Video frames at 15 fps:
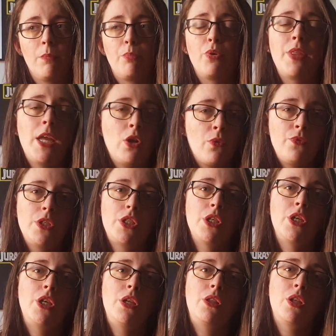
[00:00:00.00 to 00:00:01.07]
But then
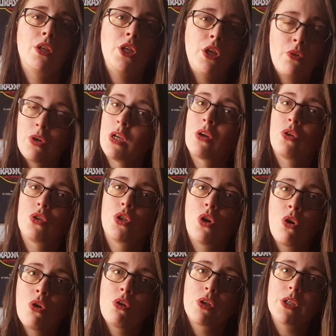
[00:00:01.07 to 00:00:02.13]
obviously the nearer it got to
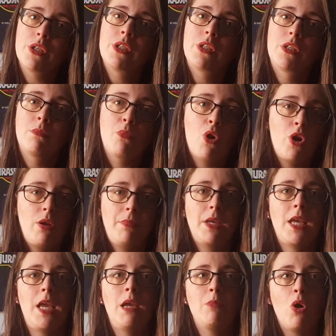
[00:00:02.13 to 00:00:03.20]
August, the more it
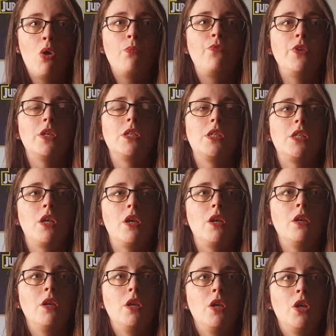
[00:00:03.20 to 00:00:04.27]
became obvious
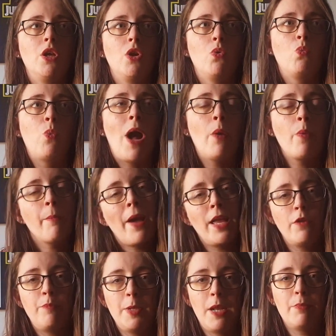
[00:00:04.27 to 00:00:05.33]
that while we might
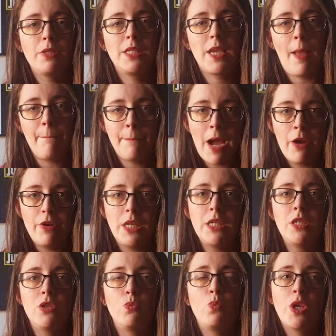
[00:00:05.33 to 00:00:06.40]
have been able to get
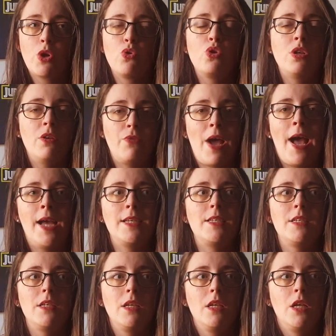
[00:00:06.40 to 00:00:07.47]
married, we couldn't have had
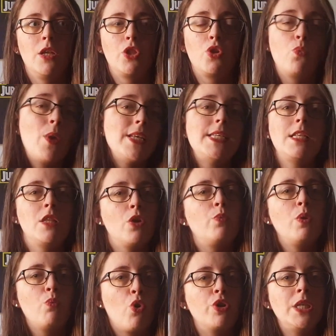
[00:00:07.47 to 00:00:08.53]
the wedding that
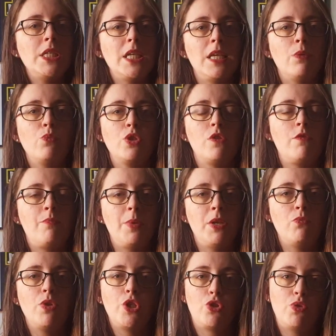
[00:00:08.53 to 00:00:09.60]
we wanted. It would have
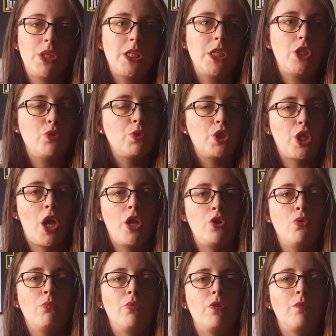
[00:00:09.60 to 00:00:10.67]
been restricted to a certain
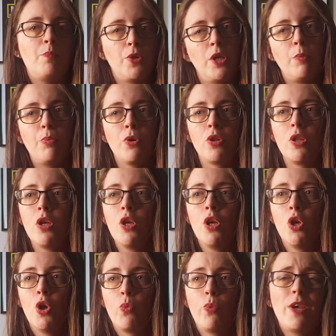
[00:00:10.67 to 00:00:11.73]
number of people.
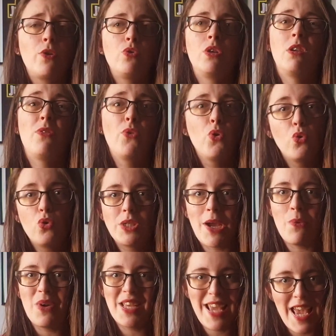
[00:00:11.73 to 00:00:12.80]
We couldn't have hugged
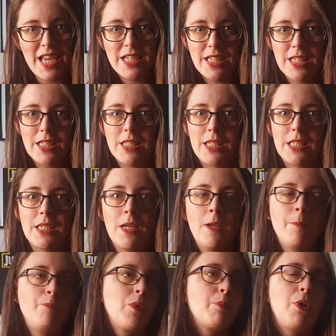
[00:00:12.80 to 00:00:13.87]
our guests.
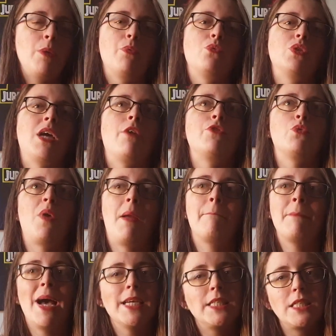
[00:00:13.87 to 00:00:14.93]
People would have to wear
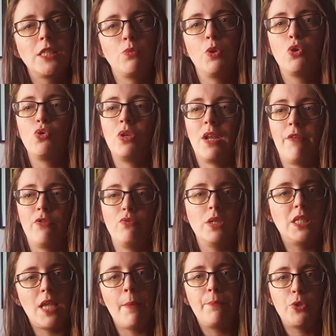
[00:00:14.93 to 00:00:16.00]
masks. We couldn't have a
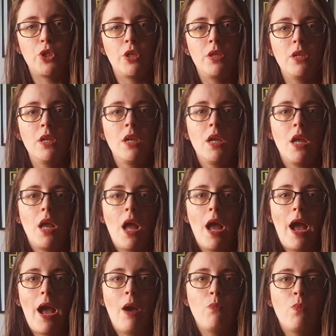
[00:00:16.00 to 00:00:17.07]
reception.
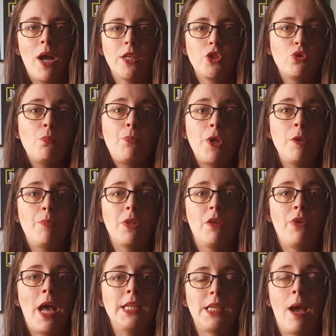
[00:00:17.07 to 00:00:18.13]
And while some people
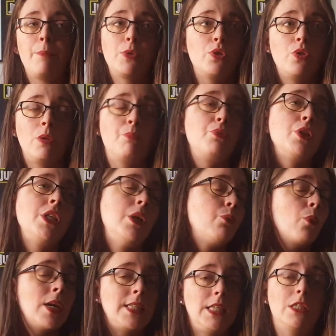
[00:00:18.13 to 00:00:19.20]
have had absolutely brilliant
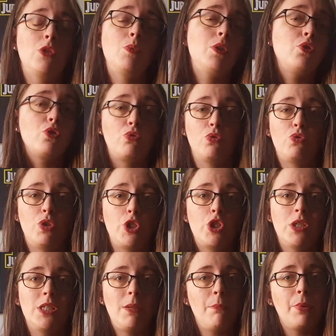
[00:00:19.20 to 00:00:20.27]
weddings with those
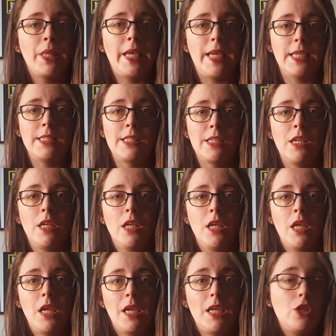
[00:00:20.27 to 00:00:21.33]
restrictions in place,
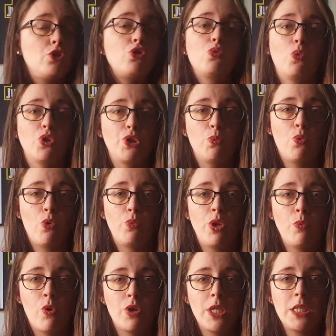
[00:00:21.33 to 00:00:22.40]
it just wasn't what we
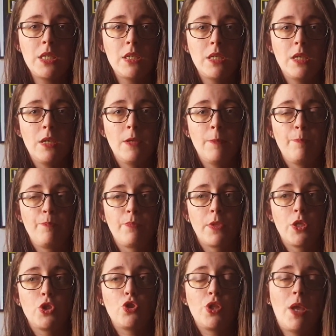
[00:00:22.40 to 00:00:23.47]
wanted.
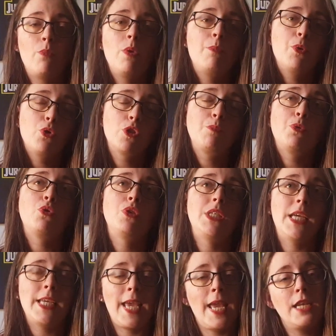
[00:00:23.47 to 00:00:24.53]
So then we postponed
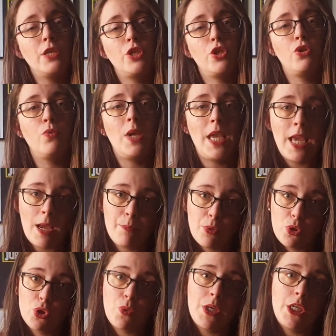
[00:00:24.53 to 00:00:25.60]
it again to
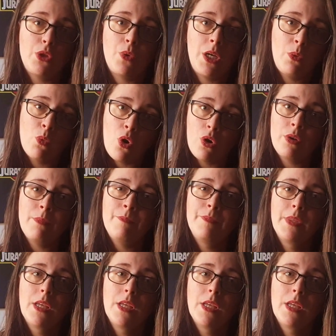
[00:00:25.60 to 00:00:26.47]
April 2021.